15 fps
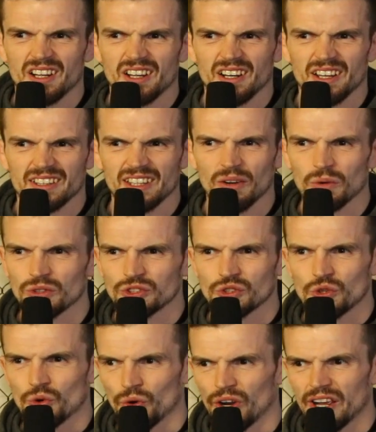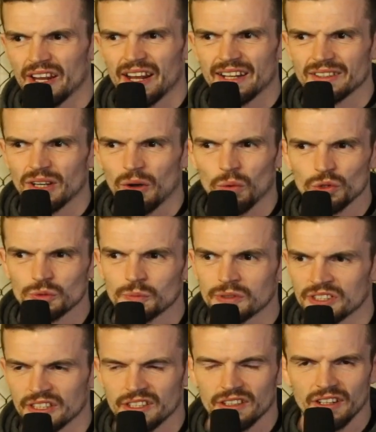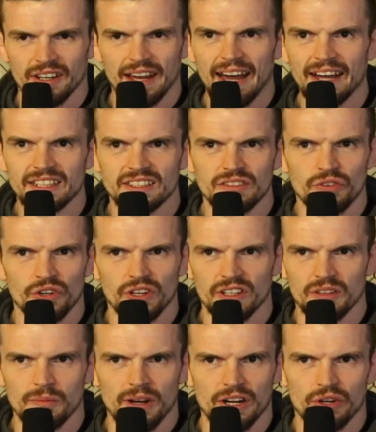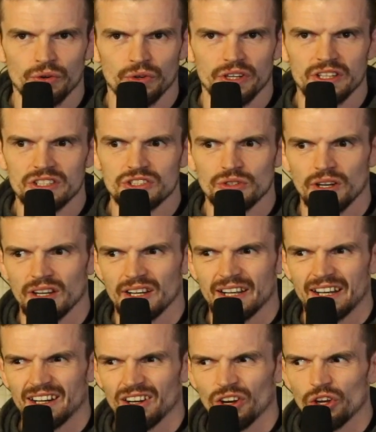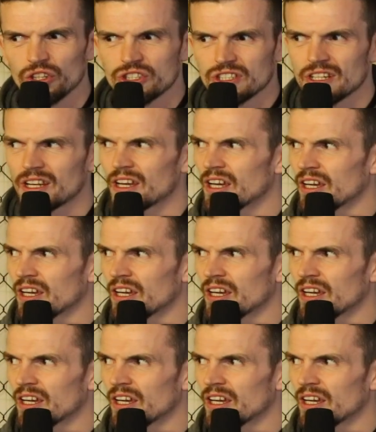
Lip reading: Like, that wasn't great. I wasn't particularly active early in my career, so I kind of lost